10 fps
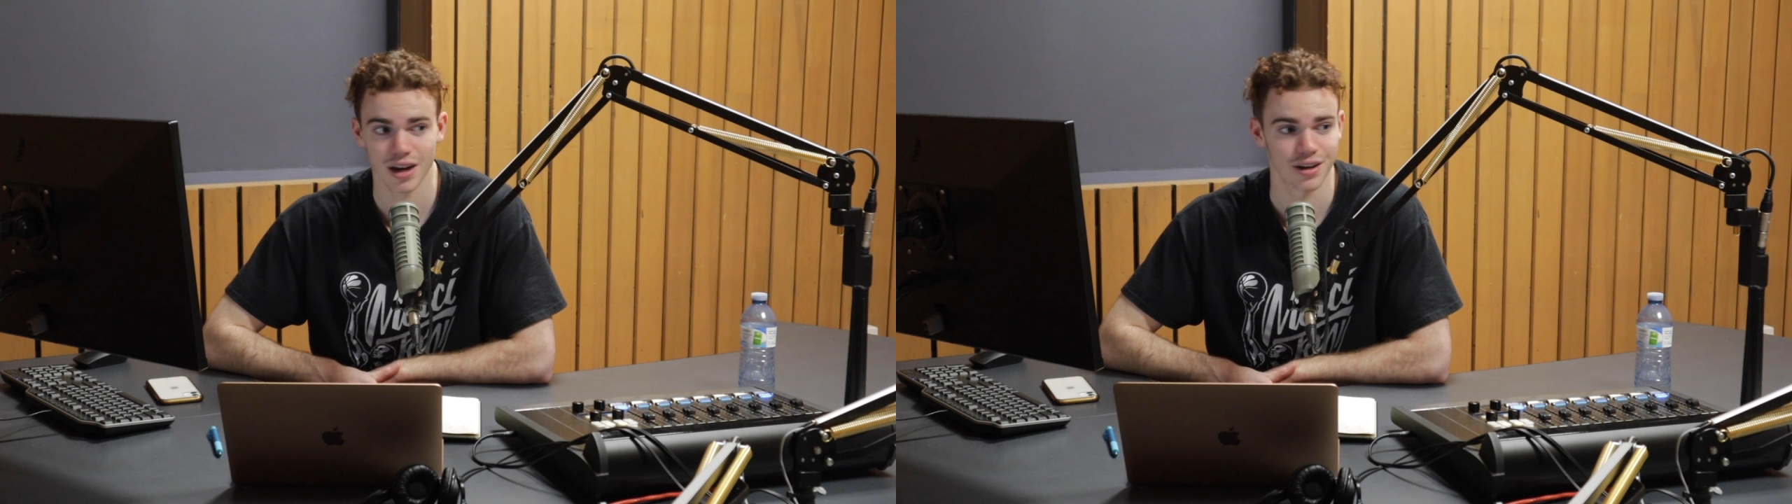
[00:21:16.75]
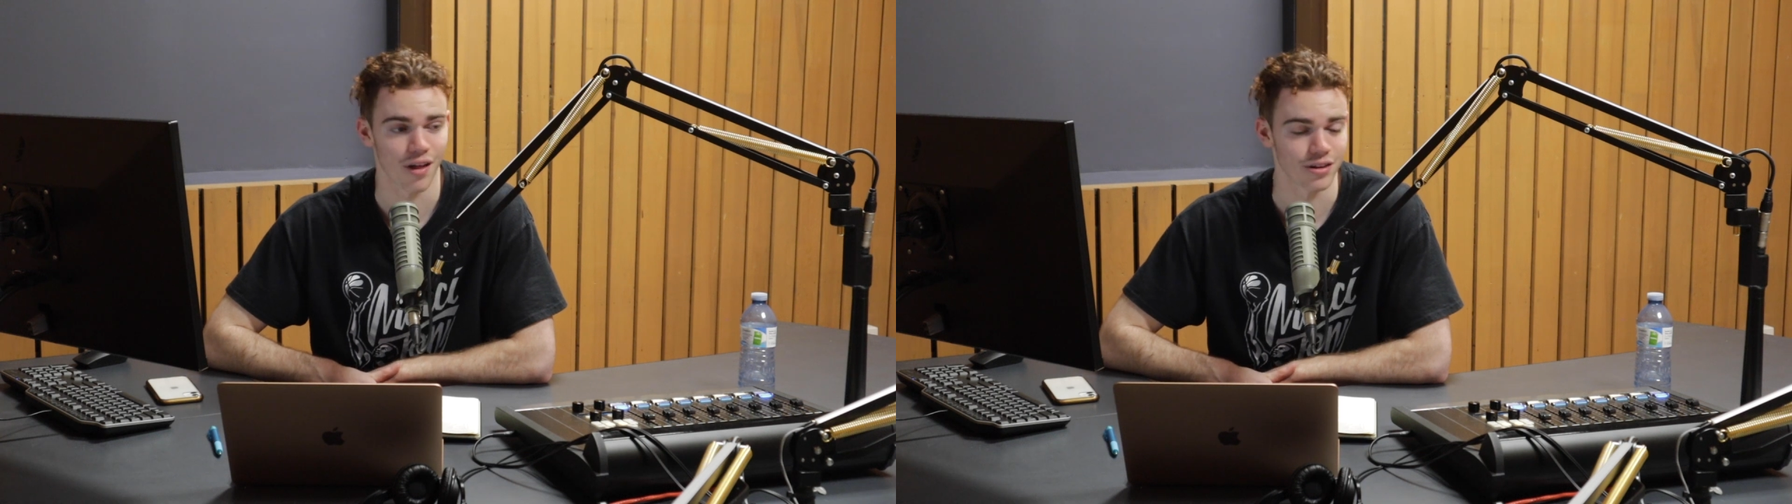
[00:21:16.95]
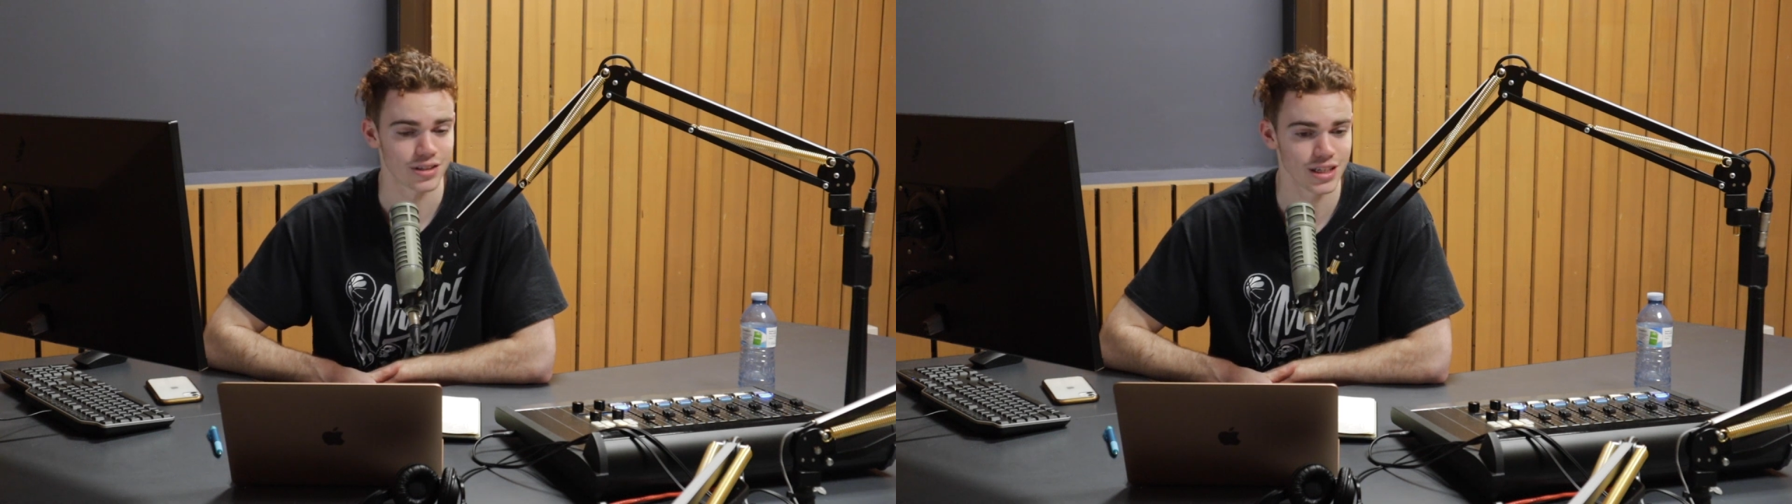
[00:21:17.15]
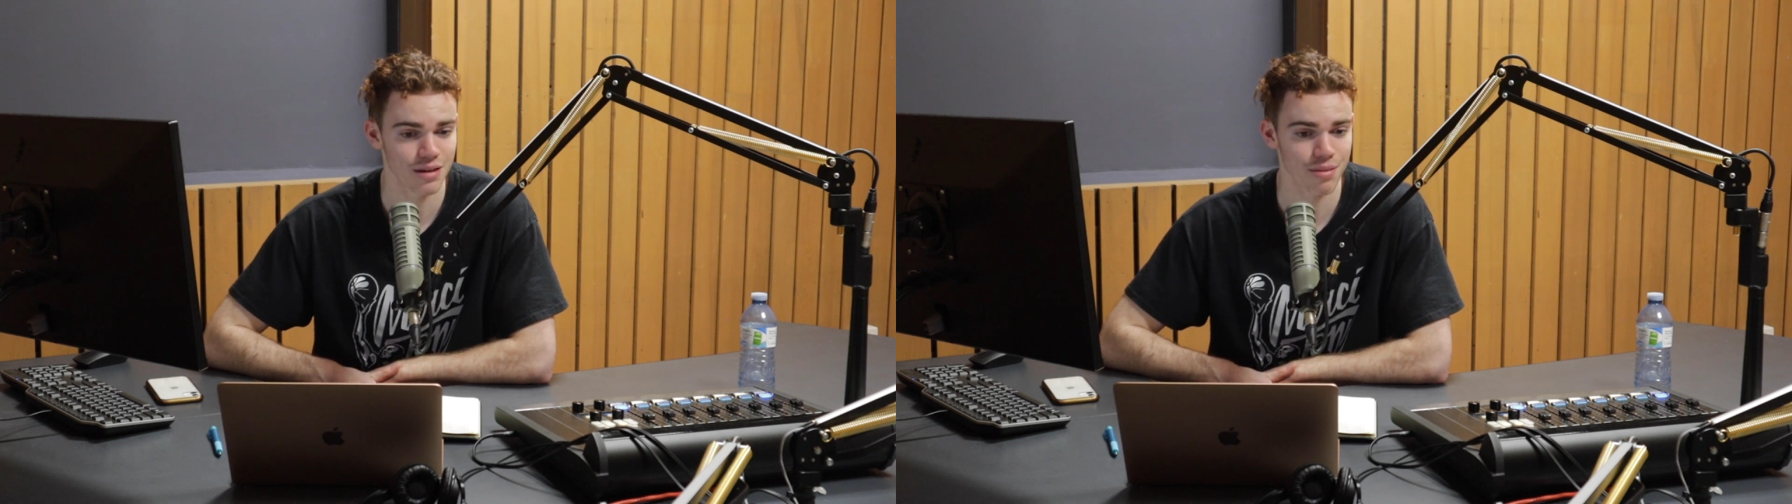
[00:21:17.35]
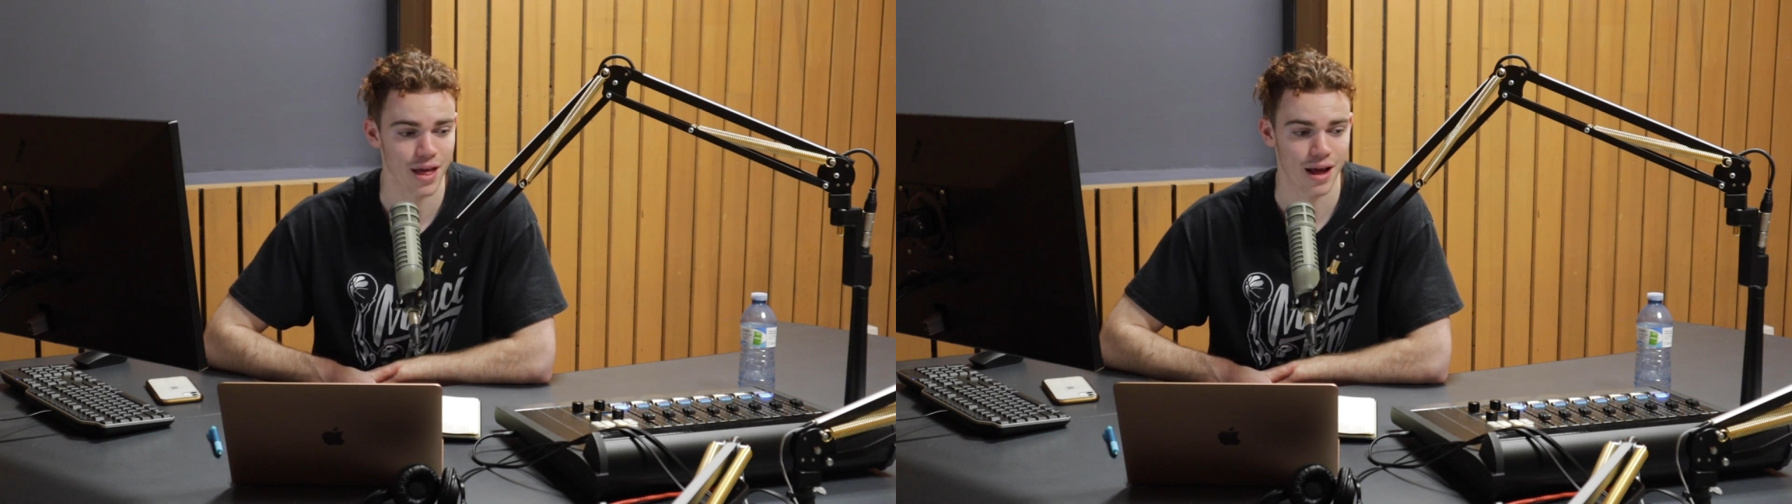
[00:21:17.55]
another
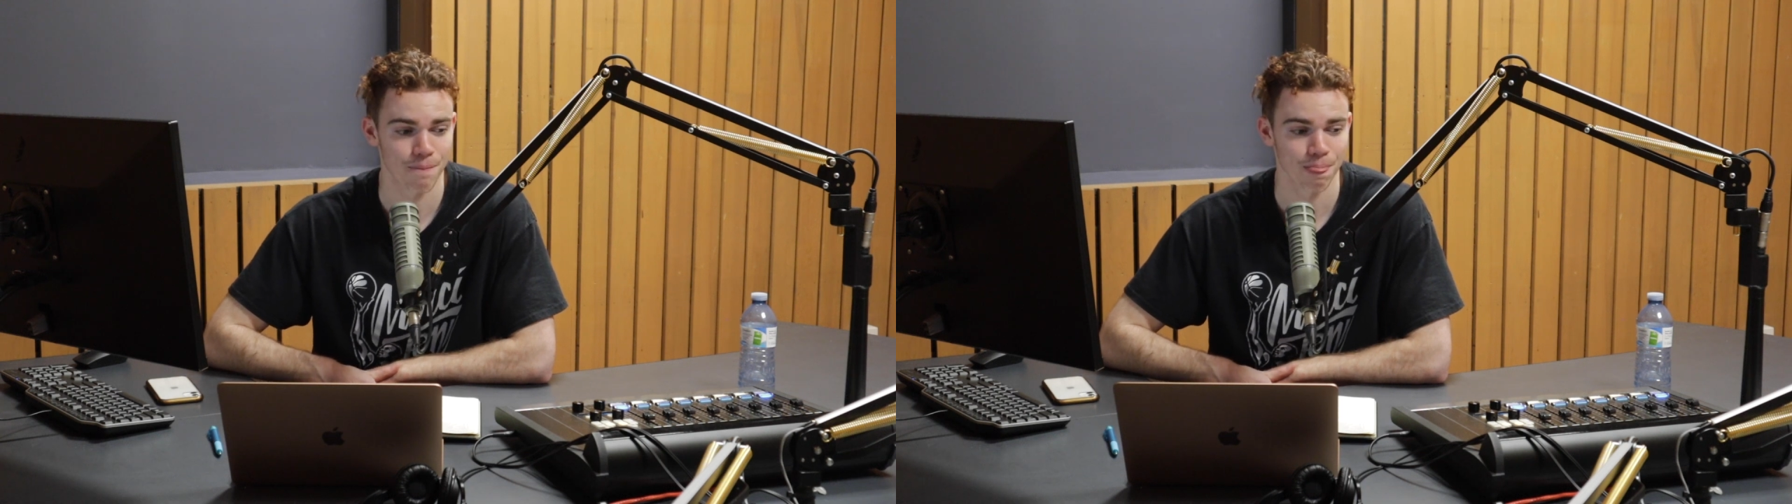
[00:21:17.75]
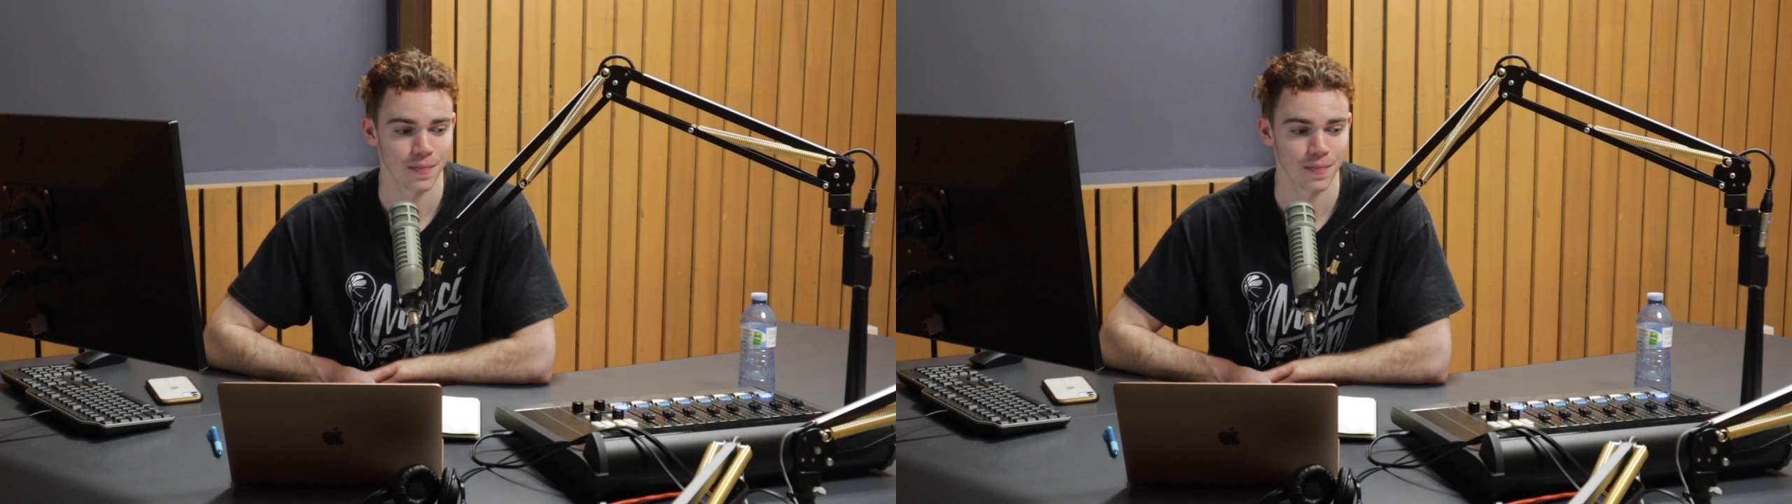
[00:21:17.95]
team that